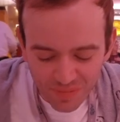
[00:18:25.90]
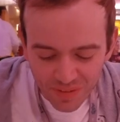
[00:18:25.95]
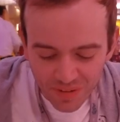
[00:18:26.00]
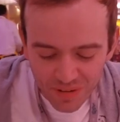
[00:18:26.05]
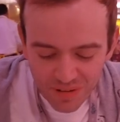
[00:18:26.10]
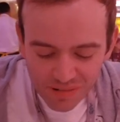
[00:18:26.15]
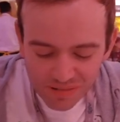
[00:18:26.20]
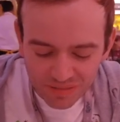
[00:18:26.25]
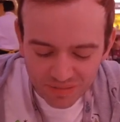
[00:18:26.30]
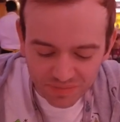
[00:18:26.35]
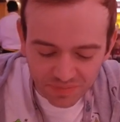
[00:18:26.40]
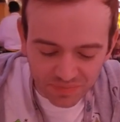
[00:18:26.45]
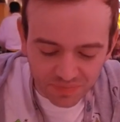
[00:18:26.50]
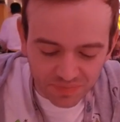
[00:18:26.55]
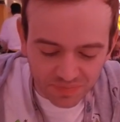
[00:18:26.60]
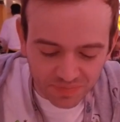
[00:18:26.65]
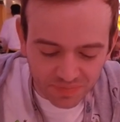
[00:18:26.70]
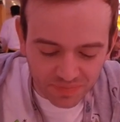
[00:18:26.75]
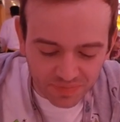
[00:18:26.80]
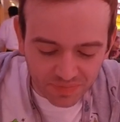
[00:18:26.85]
Or Cheesecake
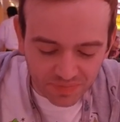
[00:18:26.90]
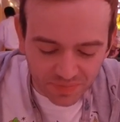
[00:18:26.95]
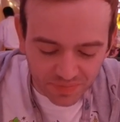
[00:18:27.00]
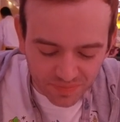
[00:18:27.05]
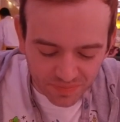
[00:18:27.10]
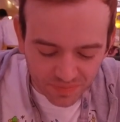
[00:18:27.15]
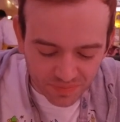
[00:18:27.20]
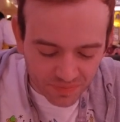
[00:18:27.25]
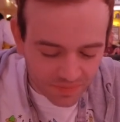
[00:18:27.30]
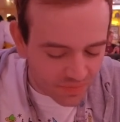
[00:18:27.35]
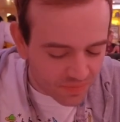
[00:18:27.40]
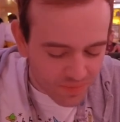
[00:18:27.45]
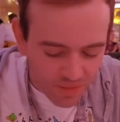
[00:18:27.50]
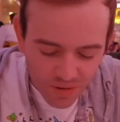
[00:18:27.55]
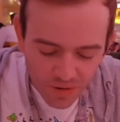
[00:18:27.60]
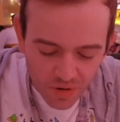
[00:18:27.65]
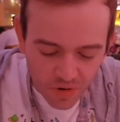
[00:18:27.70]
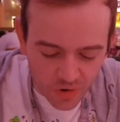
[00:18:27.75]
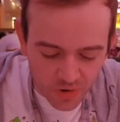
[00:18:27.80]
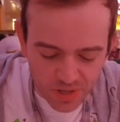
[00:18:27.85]
Factory?
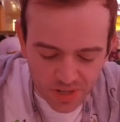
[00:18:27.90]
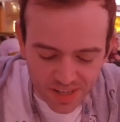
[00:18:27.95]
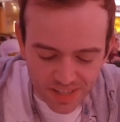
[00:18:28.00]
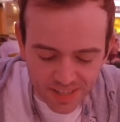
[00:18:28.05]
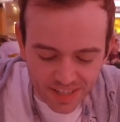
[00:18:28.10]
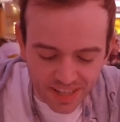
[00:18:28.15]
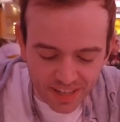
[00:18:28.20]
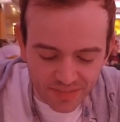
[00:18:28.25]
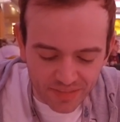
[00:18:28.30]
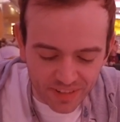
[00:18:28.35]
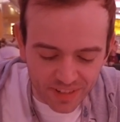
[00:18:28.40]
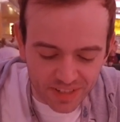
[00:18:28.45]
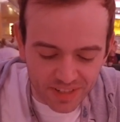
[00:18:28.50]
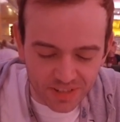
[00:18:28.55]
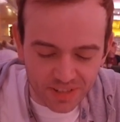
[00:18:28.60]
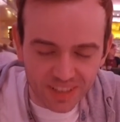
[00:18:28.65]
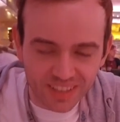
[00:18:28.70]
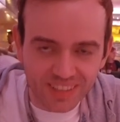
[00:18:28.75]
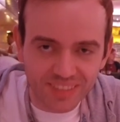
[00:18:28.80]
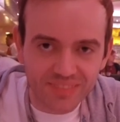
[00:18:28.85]
Cheesecake
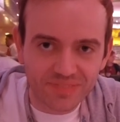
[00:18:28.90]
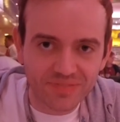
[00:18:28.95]
Factory.